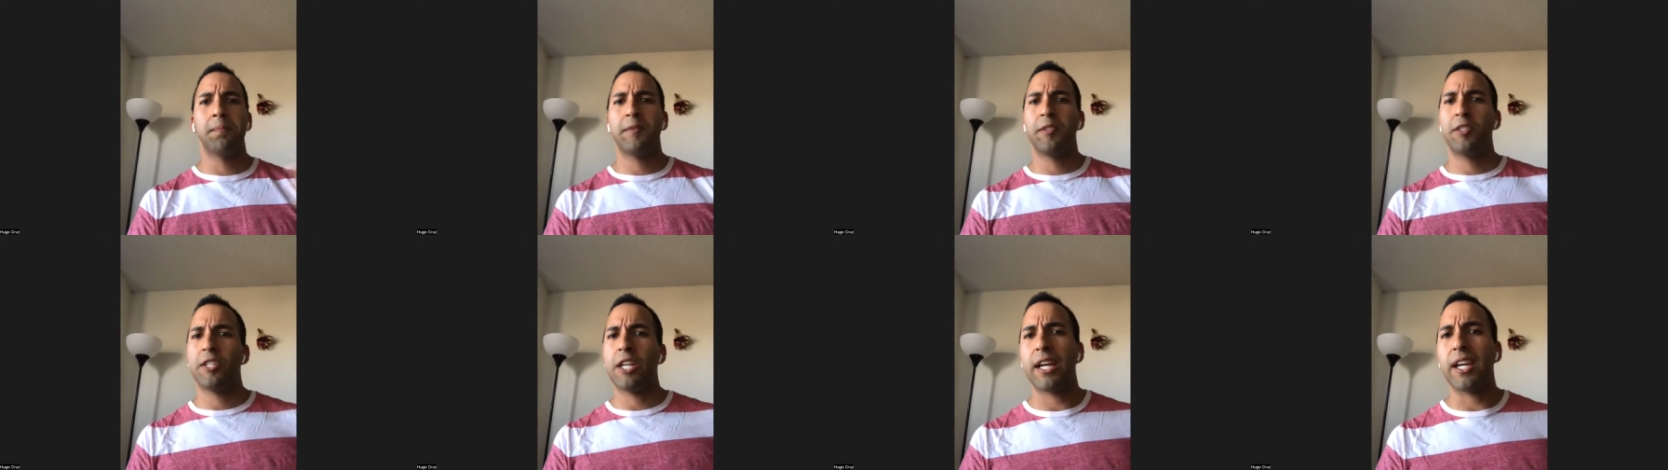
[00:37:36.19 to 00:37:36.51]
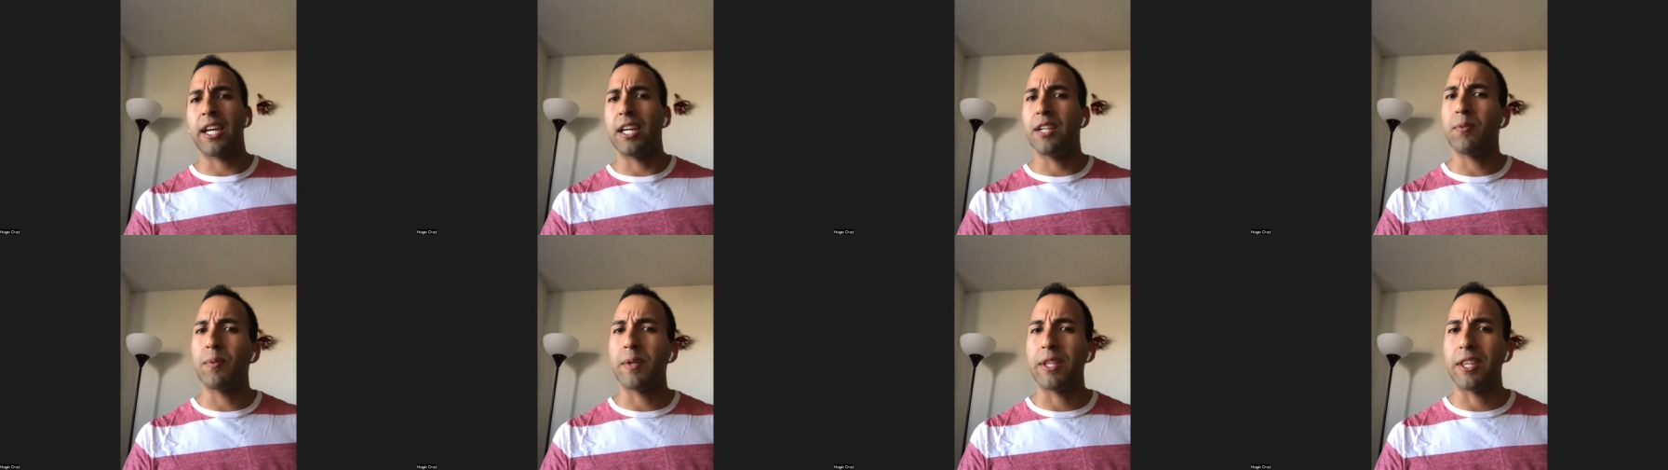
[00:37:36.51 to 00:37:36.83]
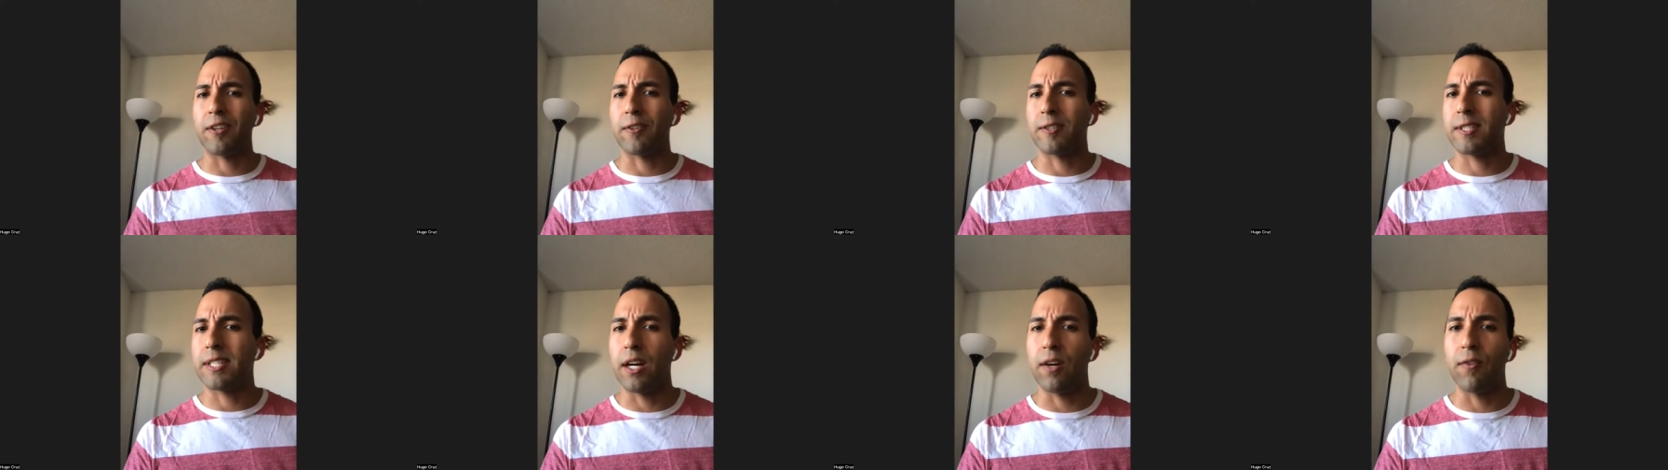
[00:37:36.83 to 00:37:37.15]
Check in with
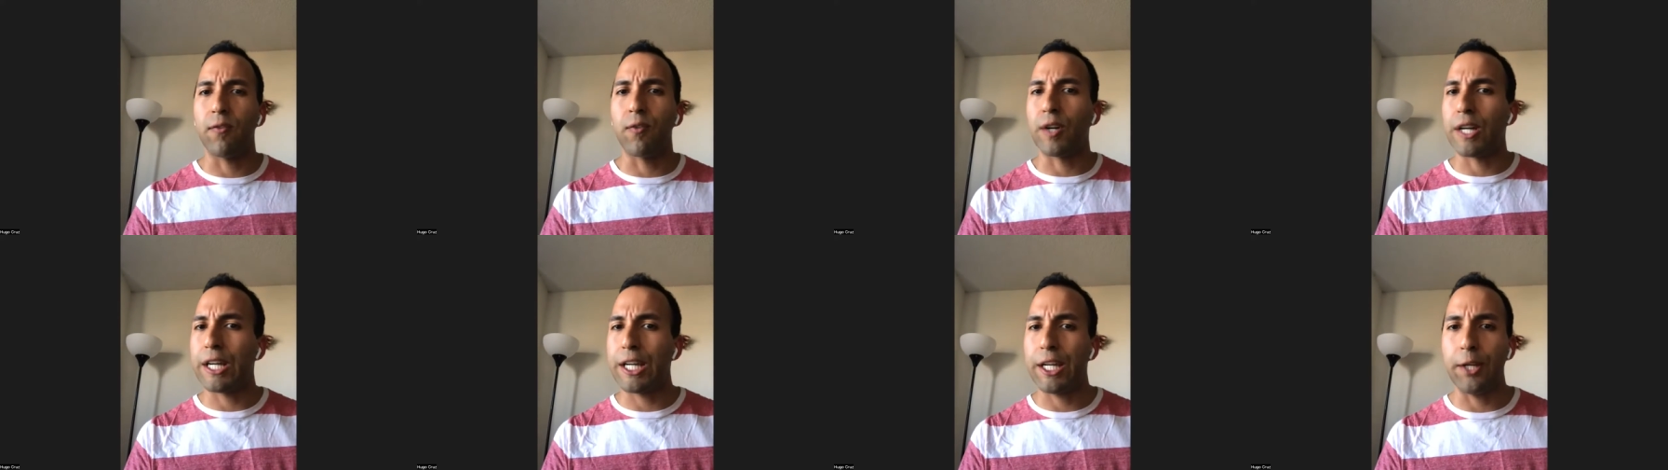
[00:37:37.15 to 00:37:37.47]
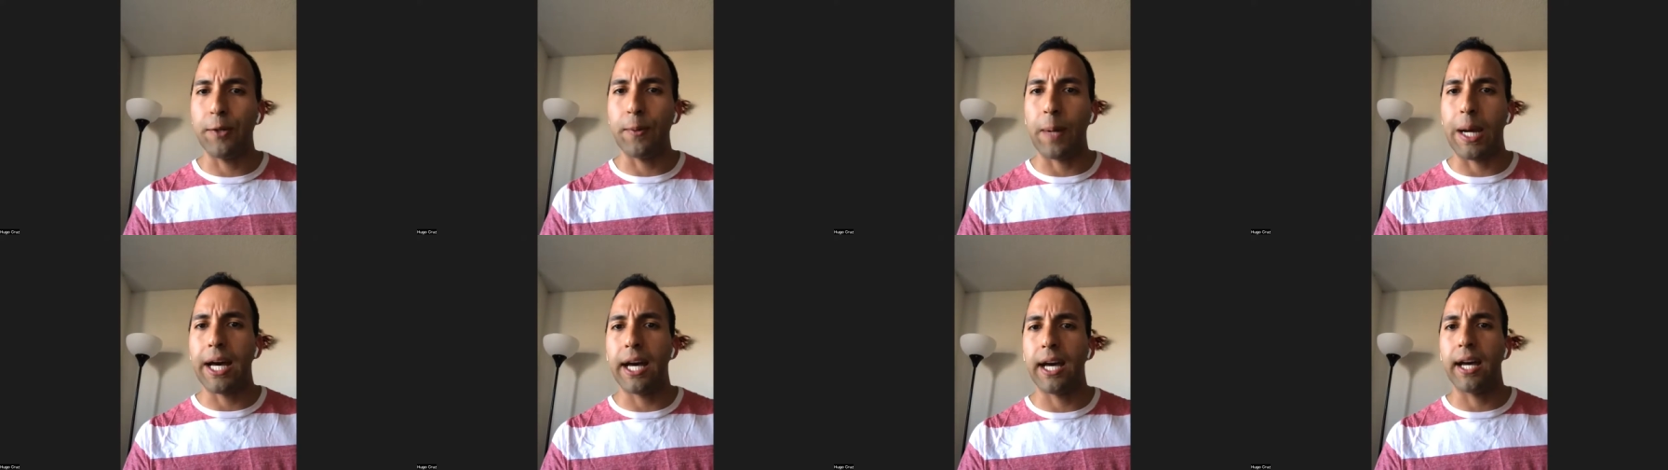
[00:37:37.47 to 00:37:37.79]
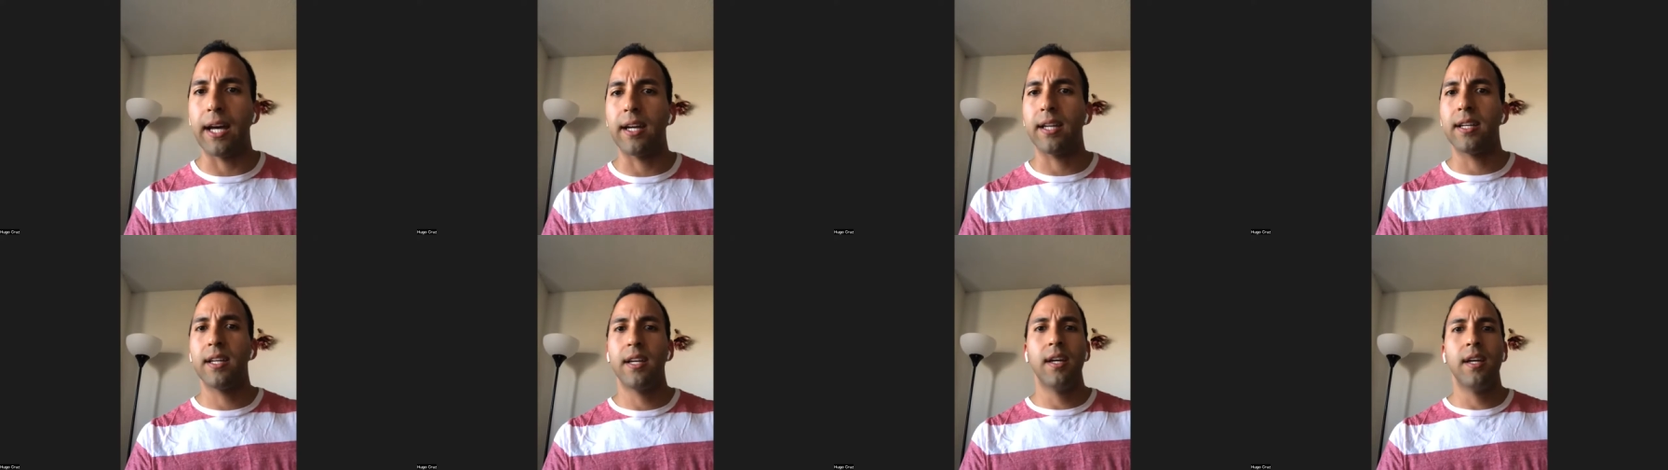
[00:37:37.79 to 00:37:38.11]
yourself. Where are you
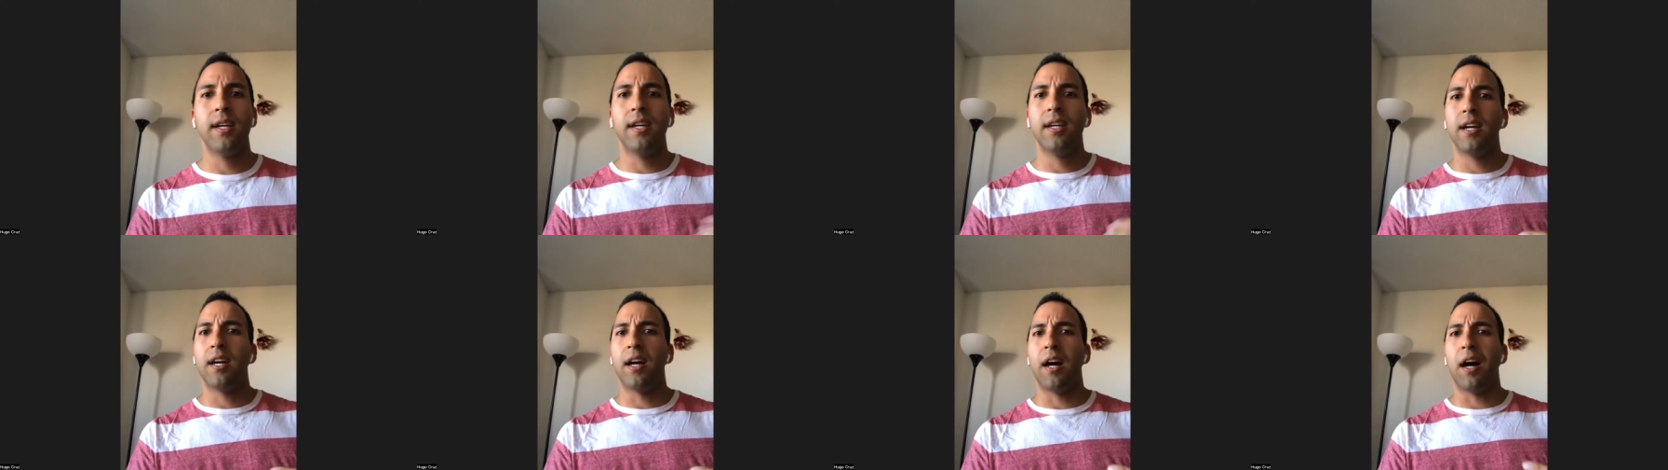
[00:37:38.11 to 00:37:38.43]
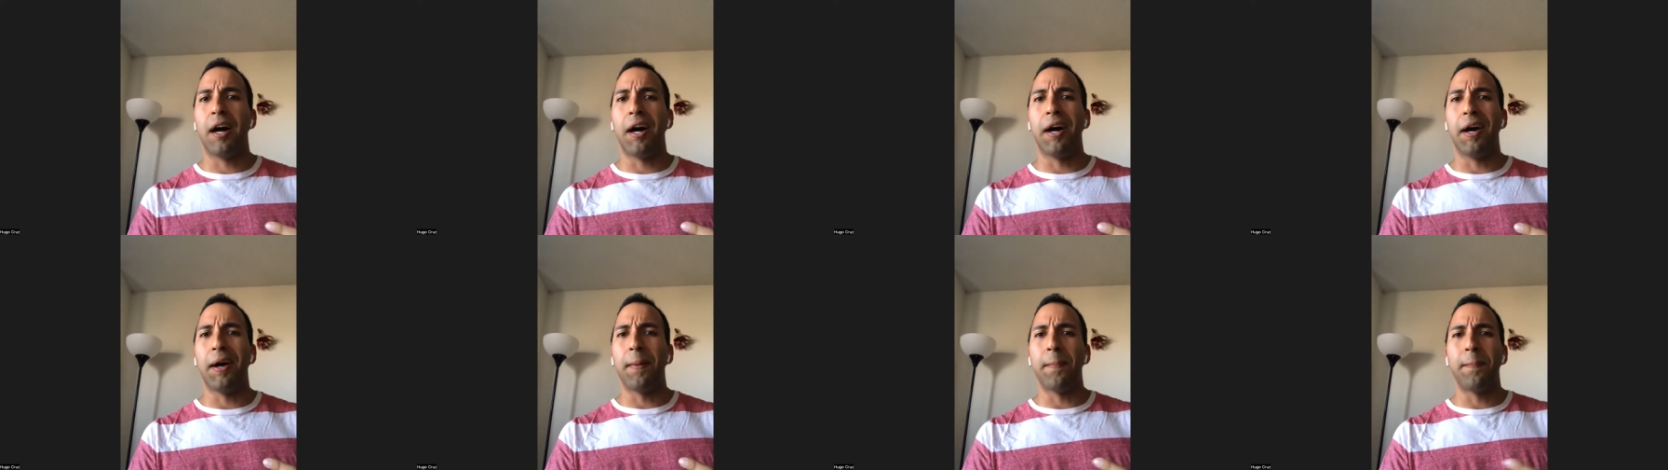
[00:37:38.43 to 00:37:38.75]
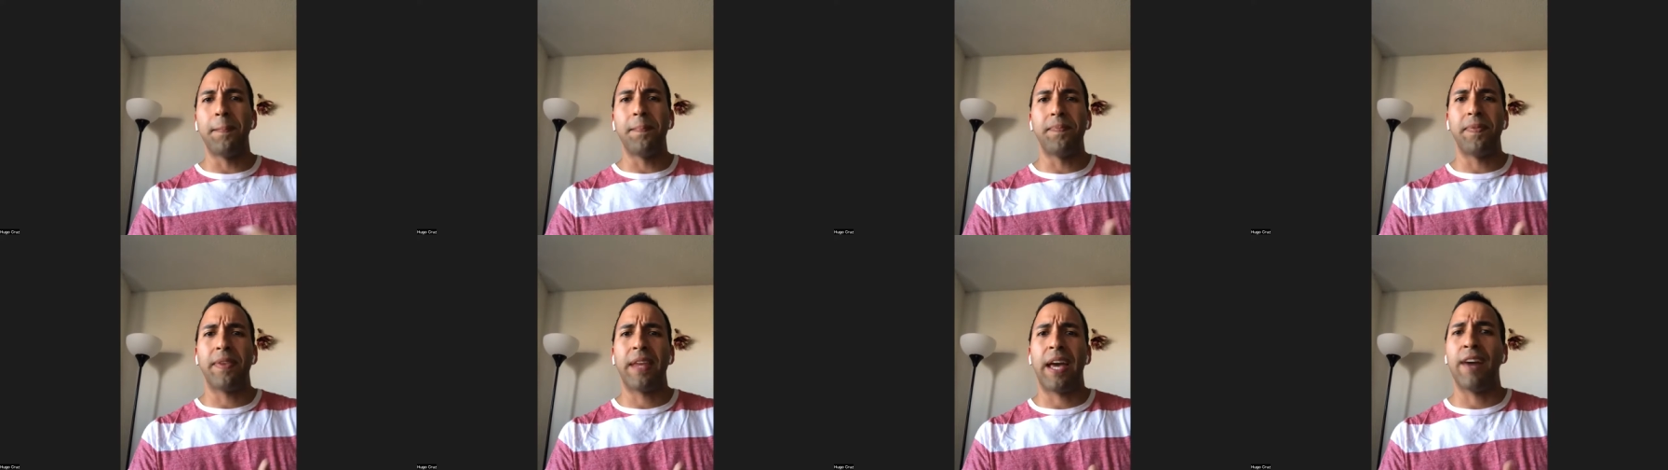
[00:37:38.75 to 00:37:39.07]
at?
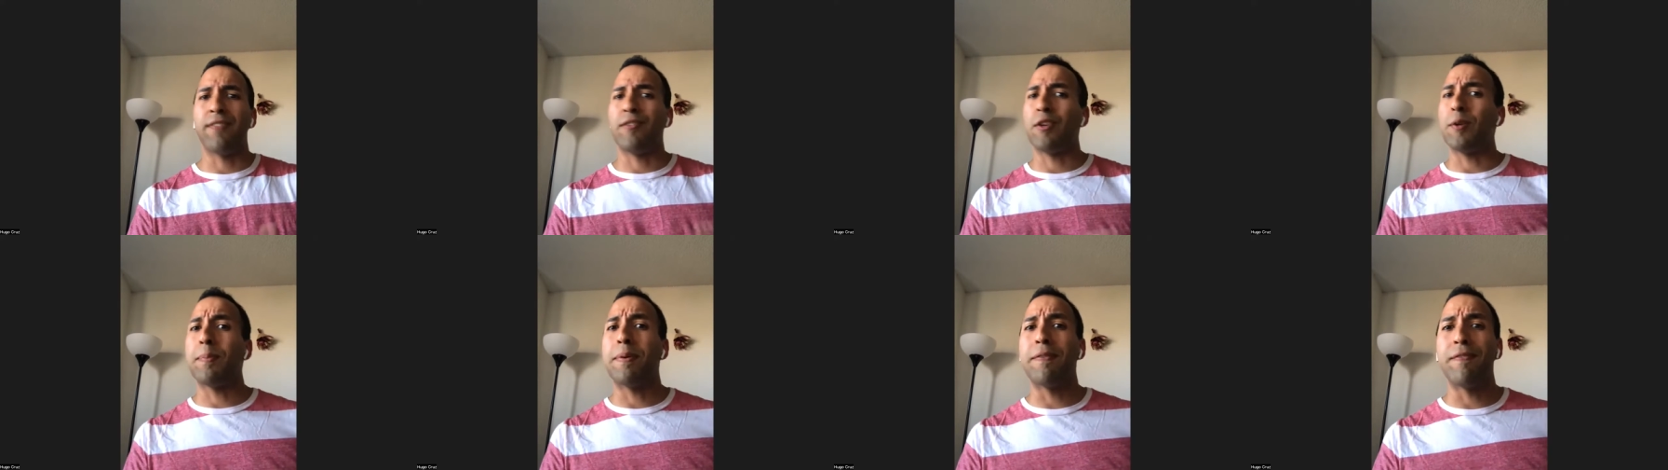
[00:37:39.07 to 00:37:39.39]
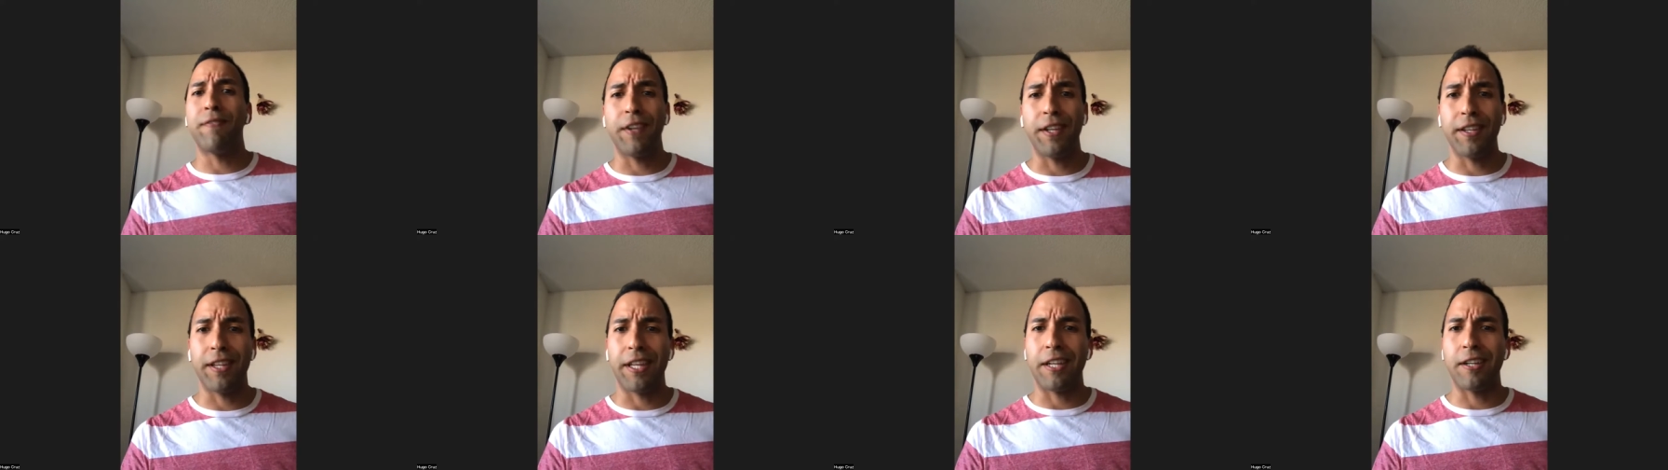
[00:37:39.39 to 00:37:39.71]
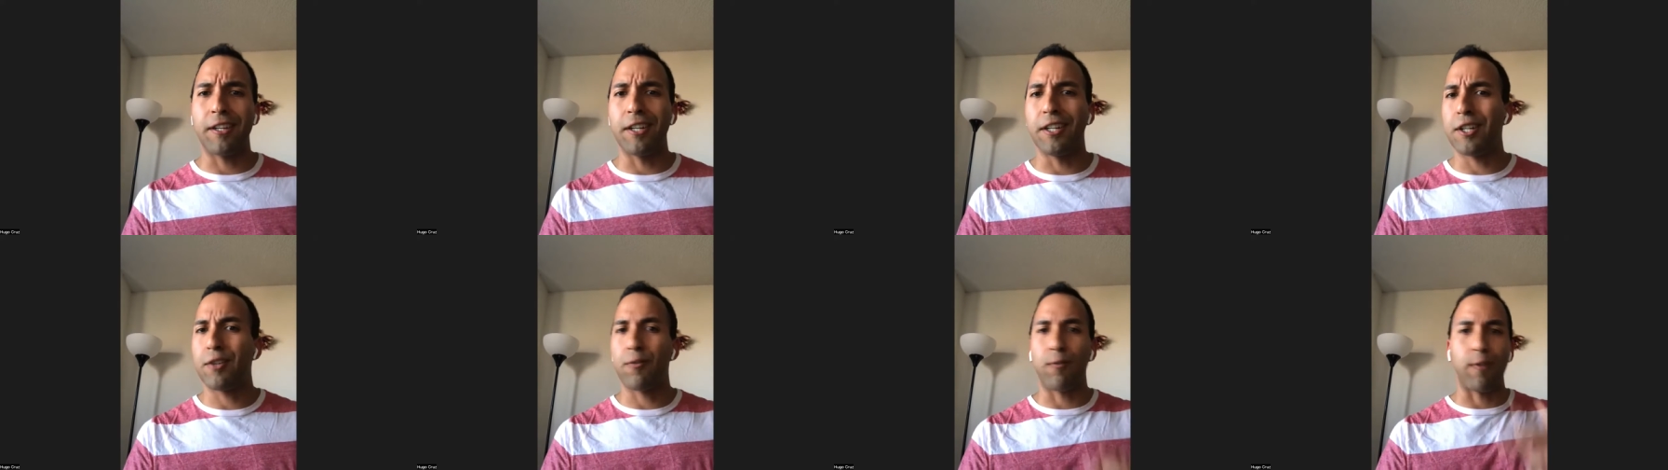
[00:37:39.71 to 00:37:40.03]
Have you been feeling
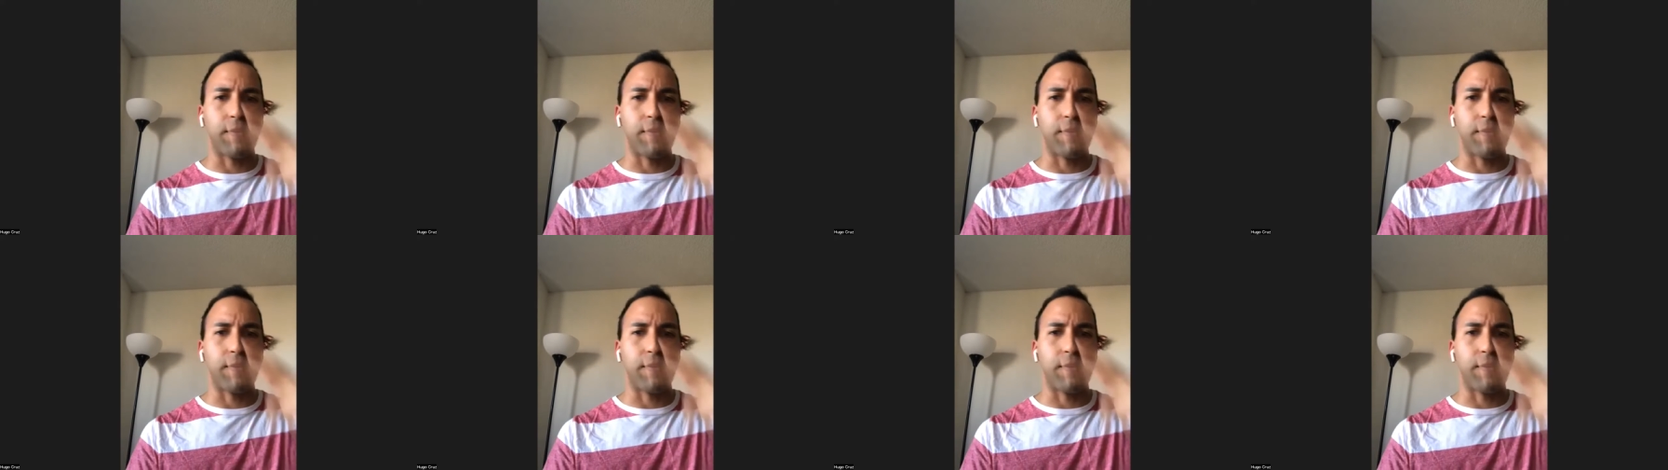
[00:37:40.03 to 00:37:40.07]
good?